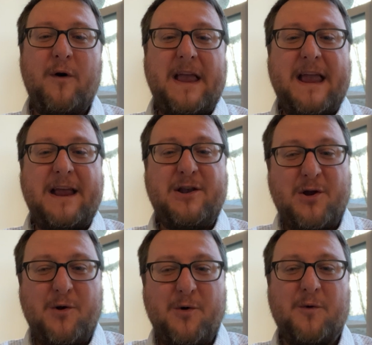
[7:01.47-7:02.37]
he
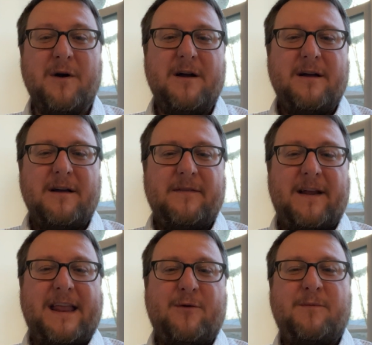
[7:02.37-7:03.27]
knew
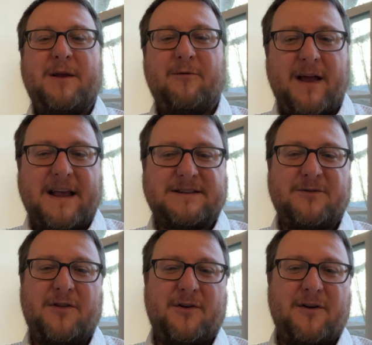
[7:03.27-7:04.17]
that he would be raised
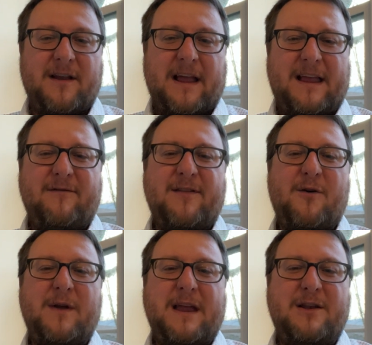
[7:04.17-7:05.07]
on the third day, even
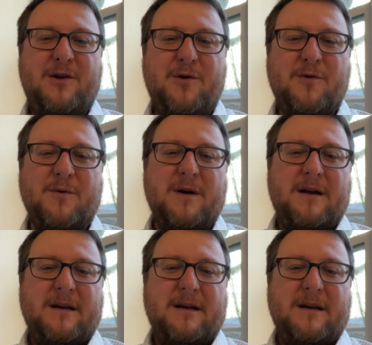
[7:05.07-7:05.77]
though he knew